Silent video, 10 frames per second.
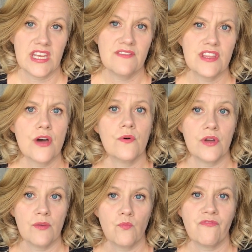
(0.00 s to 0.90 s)
Even though
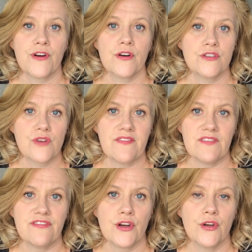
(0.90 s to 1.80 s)
it, for
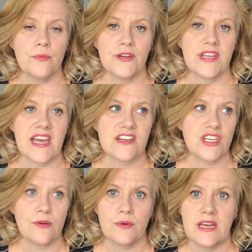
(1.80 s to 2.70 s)
driving for Uber, they
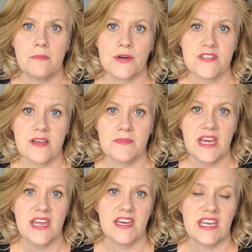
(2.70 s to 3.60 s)
actually reimburse him
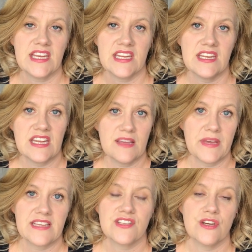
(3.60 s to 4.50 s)
that. He he
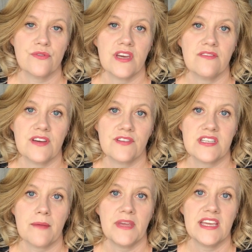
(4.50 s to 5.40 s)
makes note of every
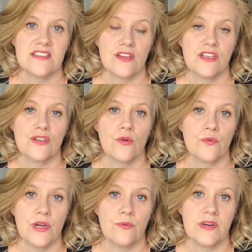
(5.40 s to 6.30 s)
time he gets on the toll
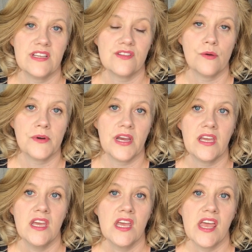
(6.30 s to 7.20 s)
road when he's
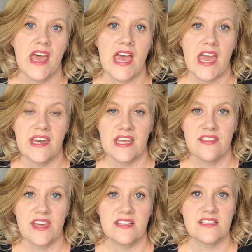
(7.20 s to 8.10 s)
Ubering,
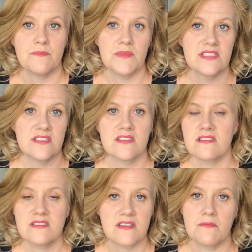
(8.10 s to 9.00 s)
and then submits
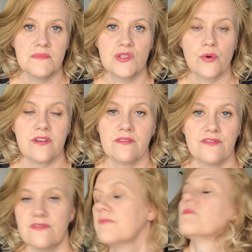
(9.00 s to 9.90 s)
some sort of
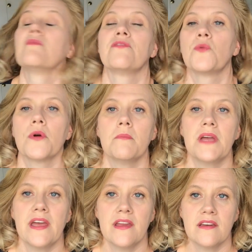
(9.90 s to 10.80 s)
form
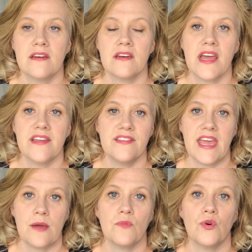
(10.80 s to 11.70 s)
and and
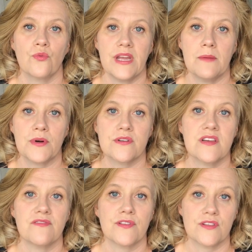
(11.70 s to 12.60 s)
they will reimburse
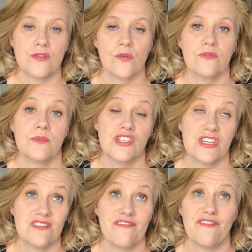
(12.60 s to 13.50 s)
him for the tolls, which
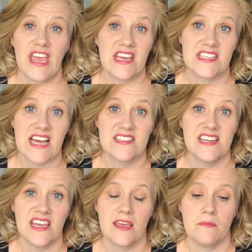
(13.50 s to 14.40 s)
is
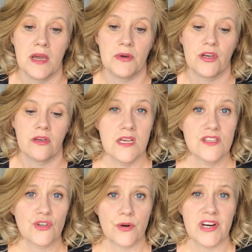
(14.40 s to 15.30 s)
fantastic in my book
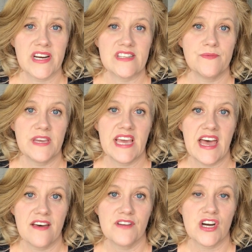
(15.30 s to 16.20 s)
stores, we
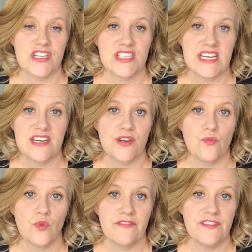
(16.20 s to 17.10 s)
have our standard
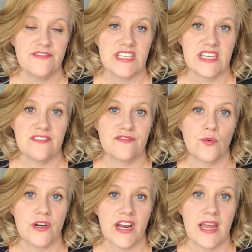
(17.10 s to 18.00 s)
150
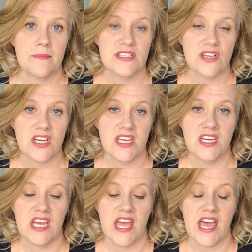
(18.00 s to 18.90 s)
for
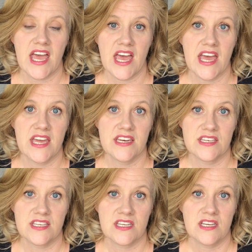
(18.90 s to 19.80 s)
Amazon
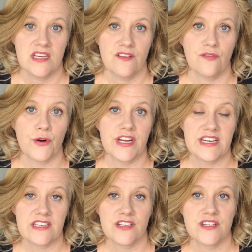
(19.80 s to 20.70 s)
and
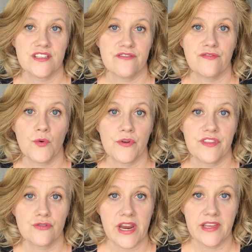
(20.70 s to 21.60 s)
$40 for the
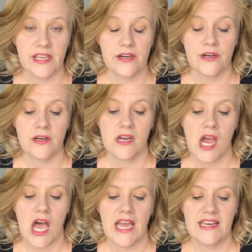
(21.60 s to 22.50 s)
dry cleaner.
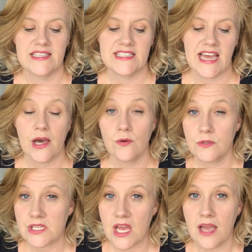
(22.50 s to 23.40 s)
I
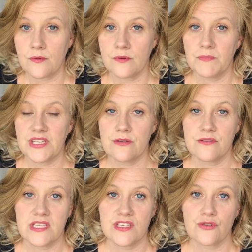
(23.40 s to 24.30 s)
doubt I will be
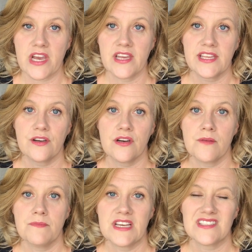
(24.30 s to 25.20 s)
using the dry
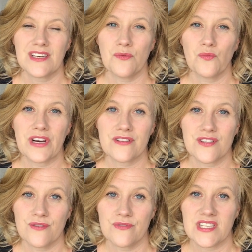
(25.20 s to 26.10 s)
cleaner because I don't wear
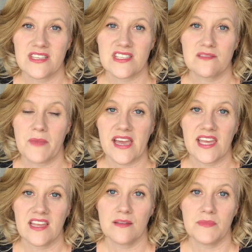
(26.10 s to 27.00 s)
suits smack
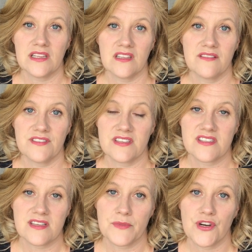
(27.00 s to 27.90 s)
in the middle of the
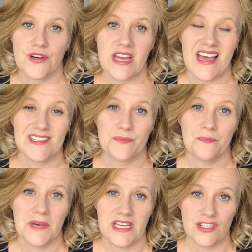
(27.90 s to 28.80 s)
summer as
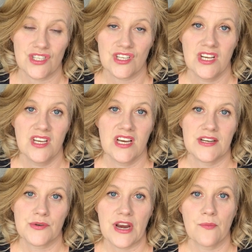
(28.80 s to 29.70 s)
much. I
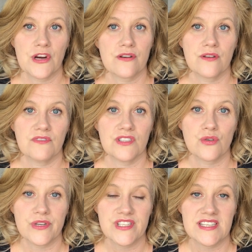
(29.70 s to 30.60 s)
try and wear
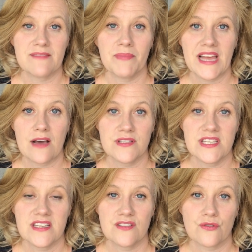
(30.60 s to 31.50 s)
short sleeve
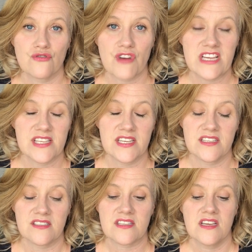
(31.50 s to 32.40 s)
blouses or
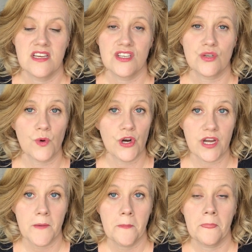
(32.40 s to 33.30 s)
dresses to work.